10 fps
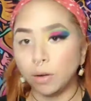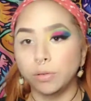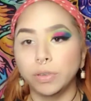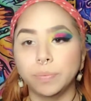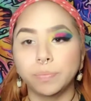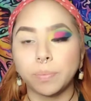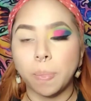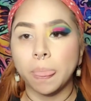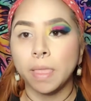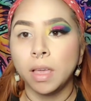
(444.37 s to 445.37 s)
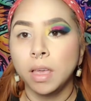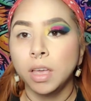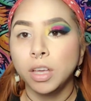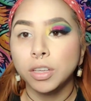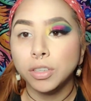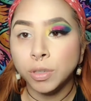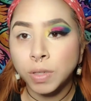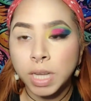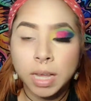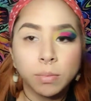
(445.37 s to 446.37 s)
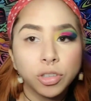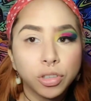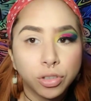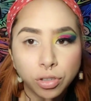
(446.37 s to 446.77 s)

that over so today i'm just